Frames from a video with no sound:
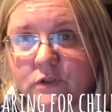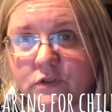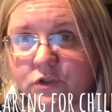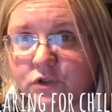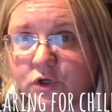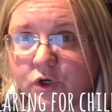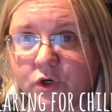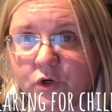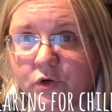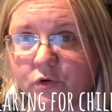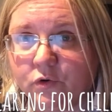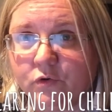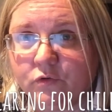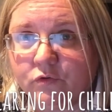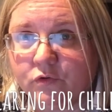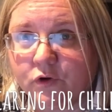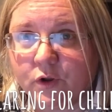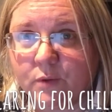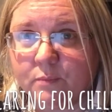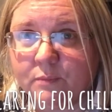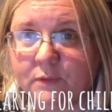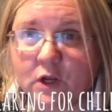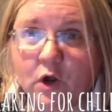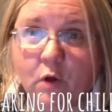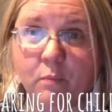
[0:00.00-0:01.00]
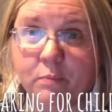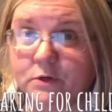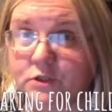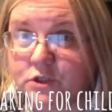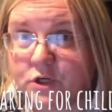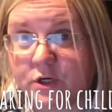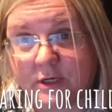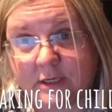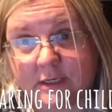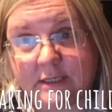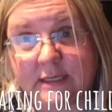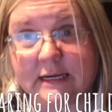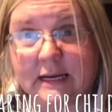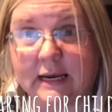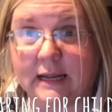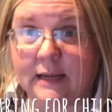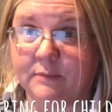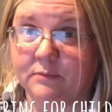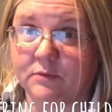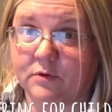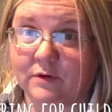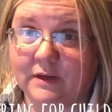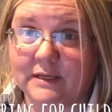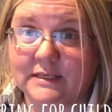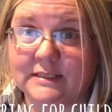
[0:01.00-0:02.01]
2-year-old room the opportunity to
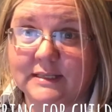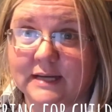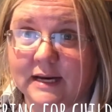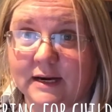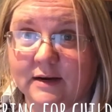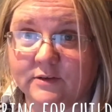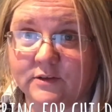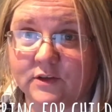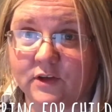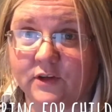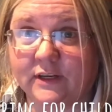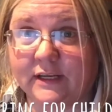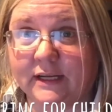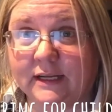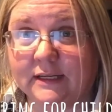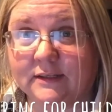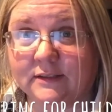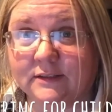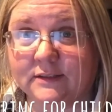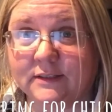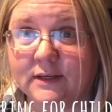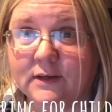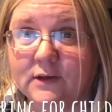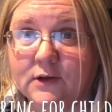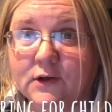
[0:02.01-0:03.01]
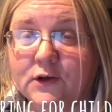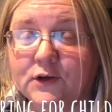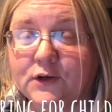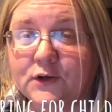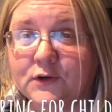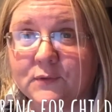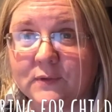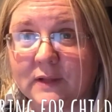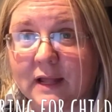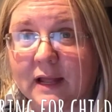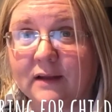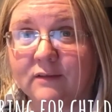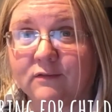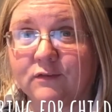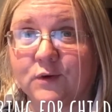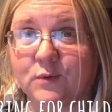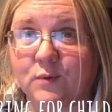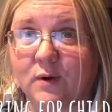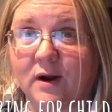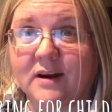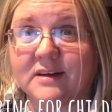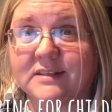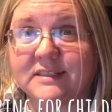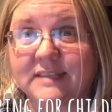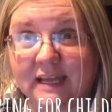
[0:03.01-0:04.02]
climb 3 stairs unaided? You know, that
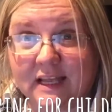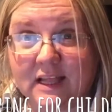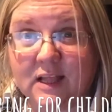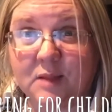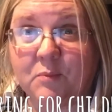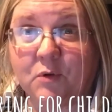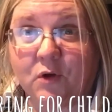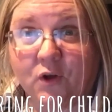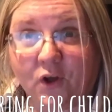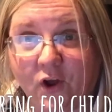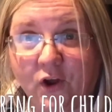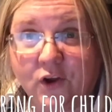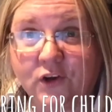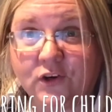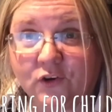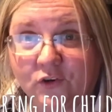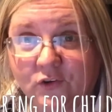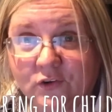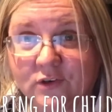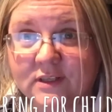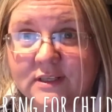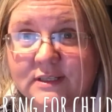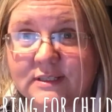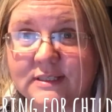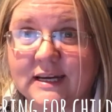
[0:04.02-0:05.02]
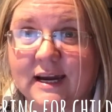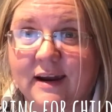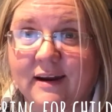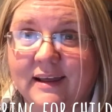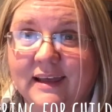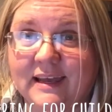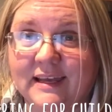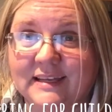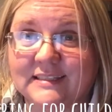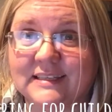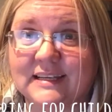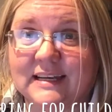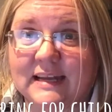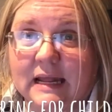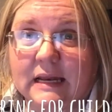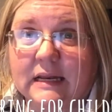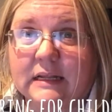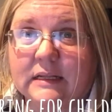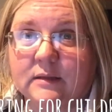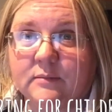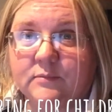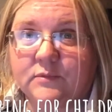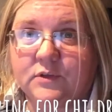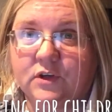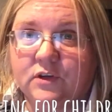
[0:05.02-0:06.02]
requires taking them out onto the staircase and
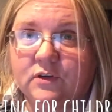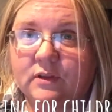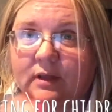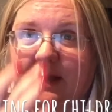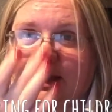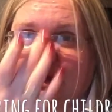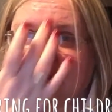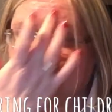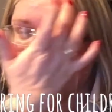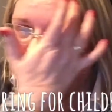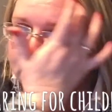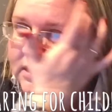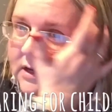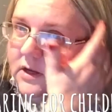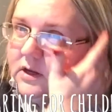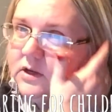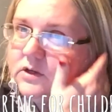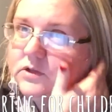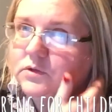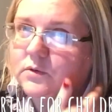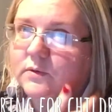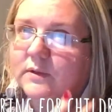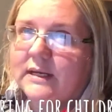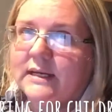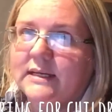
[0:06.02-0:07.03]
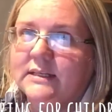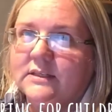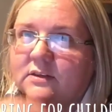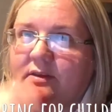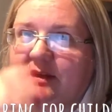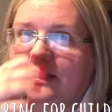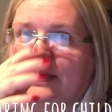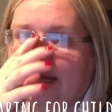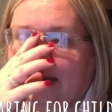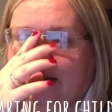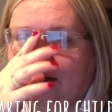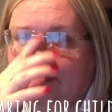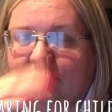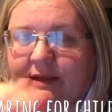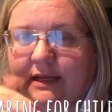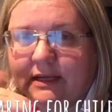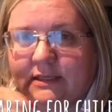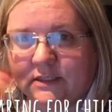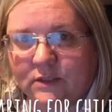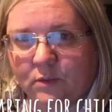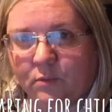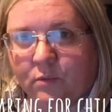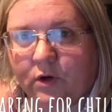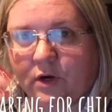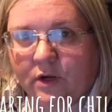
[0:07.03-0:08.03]
letting them do that. So these are the kind of
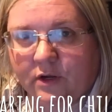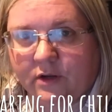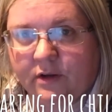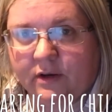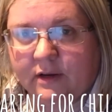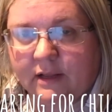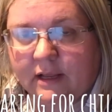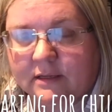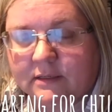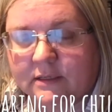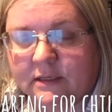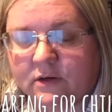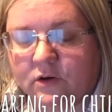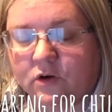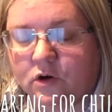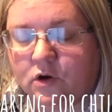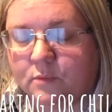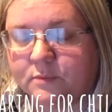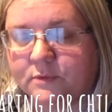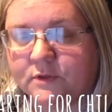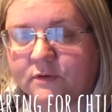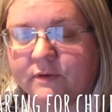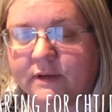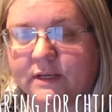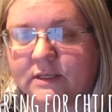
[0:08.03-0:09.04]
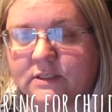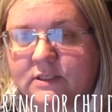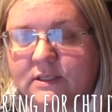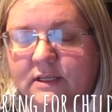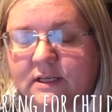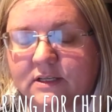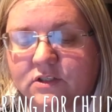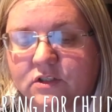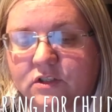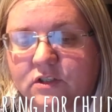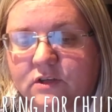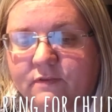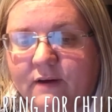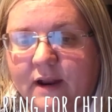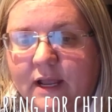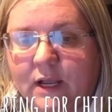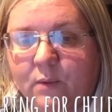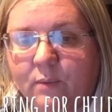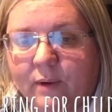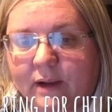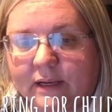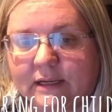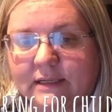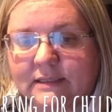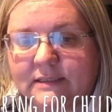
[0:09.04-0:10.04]
things that we're looking at in our observations. That's just a very
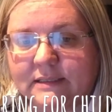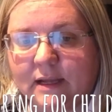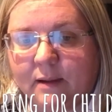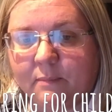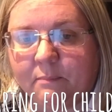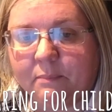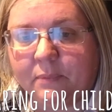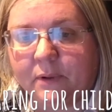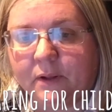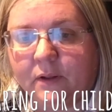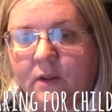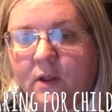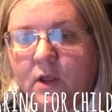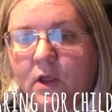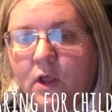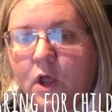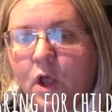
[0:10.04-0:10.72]
quick example.